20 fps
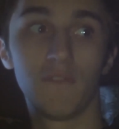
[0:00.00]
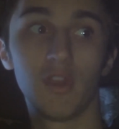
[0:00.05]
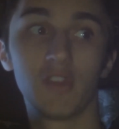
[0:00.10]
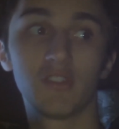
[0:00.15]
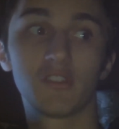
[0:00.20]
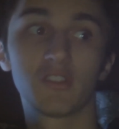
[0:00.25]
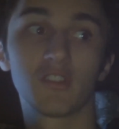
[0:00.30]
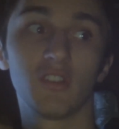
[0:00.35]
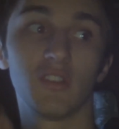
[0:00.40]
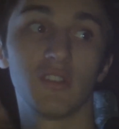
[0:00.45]

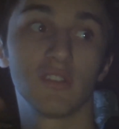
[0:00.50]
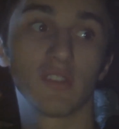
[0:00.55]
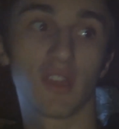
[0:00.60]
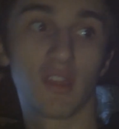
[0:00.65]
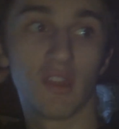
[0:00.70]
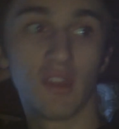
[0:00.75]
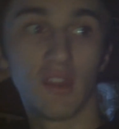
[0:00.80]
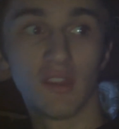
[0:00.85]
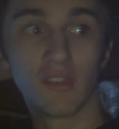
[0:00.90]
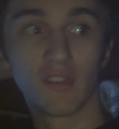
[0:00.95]
Vertical
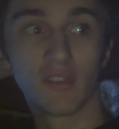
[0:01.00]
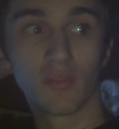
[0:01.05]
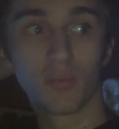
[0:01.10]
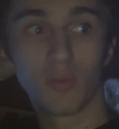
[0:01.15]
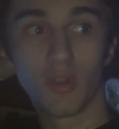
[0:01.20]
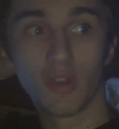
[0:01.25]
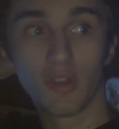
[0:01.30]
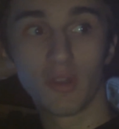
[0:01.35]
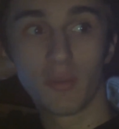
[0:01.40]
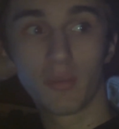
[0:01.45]
integration is
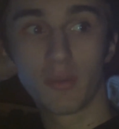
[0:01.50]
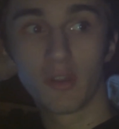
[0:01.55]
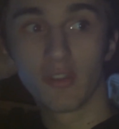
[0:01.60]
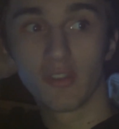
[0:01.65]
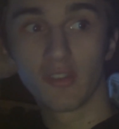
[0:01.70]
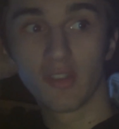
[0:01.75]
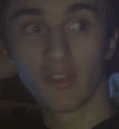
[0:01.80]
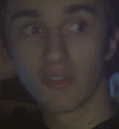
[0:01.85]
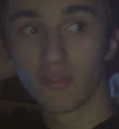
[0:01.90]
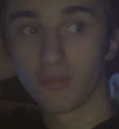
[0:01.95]
one of the
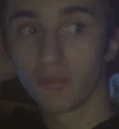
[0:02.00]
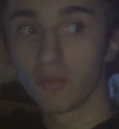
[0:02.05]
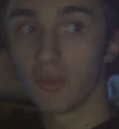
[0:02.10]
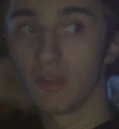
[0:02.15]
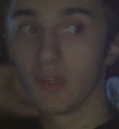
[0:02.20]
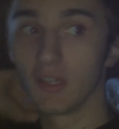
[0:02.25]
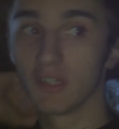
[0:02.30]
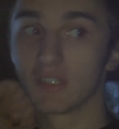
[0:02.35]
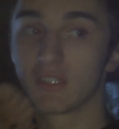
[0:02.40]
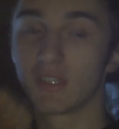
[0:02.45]
processes
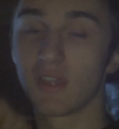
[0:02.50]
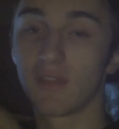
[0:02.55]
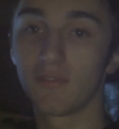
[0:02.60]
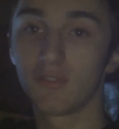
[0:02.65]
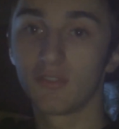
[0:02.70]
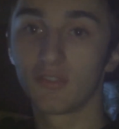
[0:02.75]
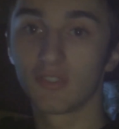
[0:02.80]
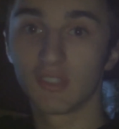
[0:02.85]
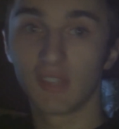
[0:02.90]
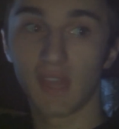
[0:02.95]
with
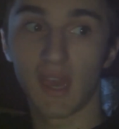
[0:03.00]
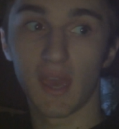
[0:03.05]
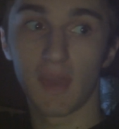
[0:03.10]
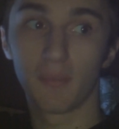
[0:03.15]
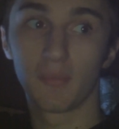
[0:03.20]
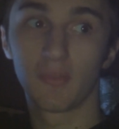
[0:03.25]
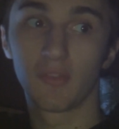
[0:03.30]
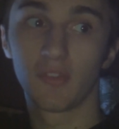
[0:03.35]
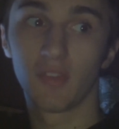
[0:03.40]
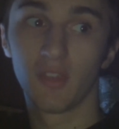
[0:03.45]
several
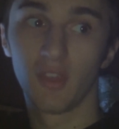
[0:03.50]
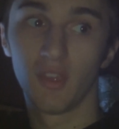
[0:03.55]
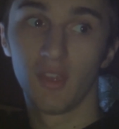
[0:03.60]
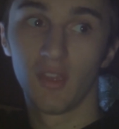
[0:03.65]
steps